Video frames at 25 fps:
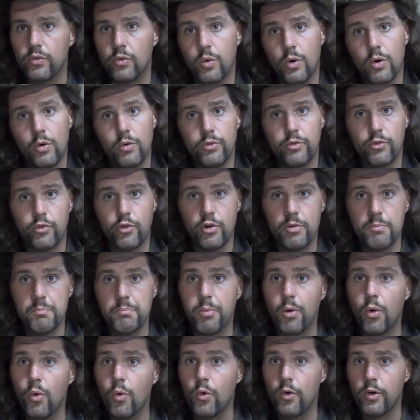quotes are
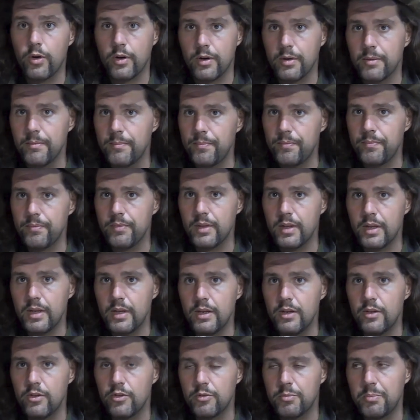important
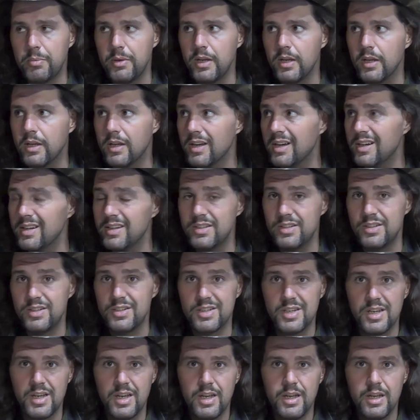is
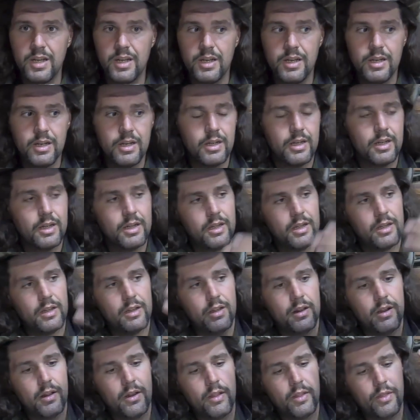because
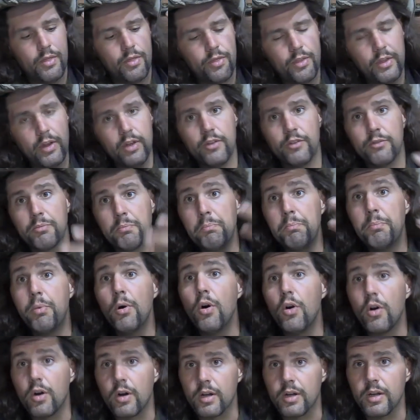this
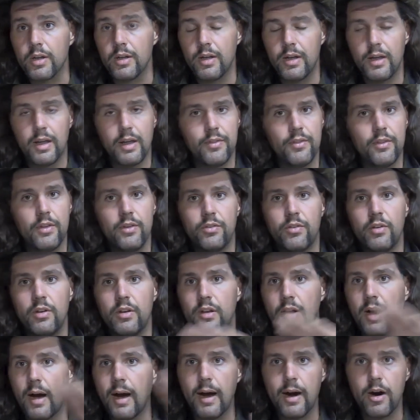book and this
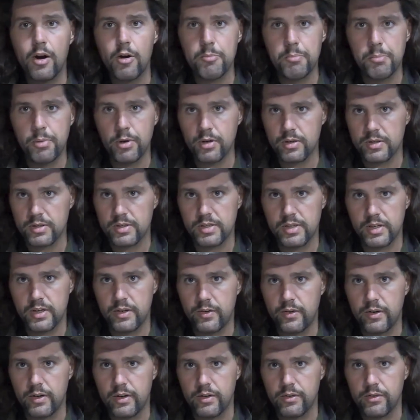entire book
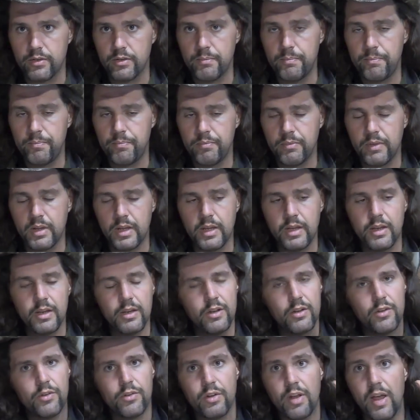series
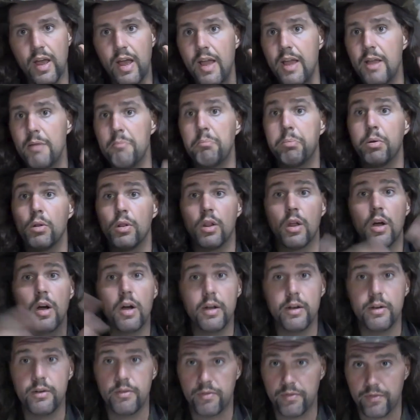is a
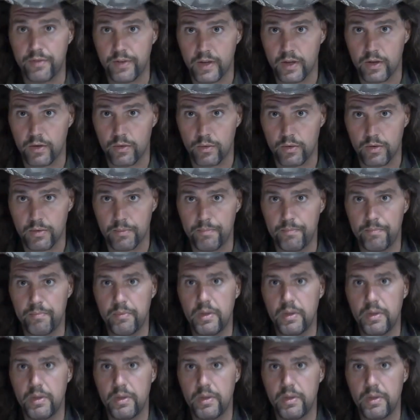blood feud.